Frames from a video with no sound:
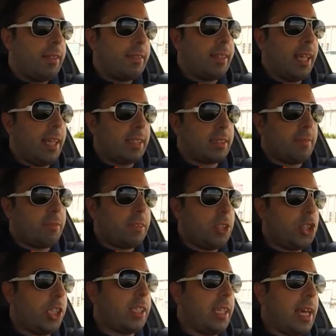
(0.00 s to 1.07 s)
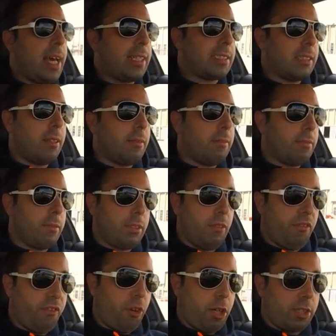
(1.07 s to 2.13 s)
This, the GTS, the
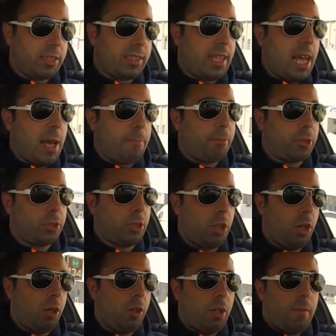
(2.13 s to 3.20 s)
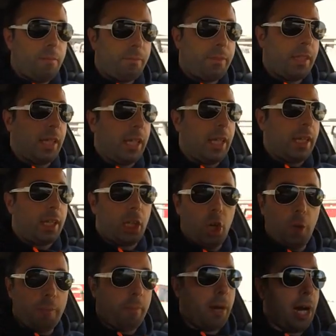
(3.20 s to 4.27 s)
first step, so the
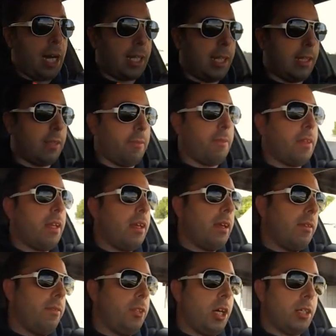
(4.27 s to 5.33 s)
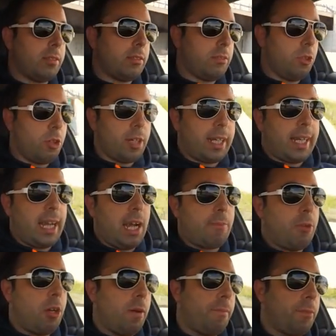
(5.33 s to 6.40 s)
coupe model, not the
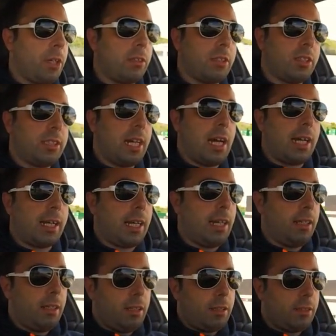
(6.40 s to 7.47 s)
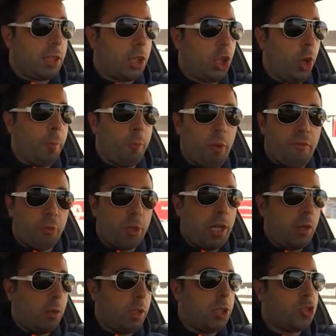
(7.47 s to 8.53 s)
cabrio, not the Targa, the coupe with
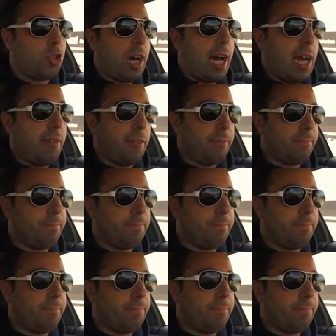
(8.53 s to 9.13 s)
rear-wheel drive,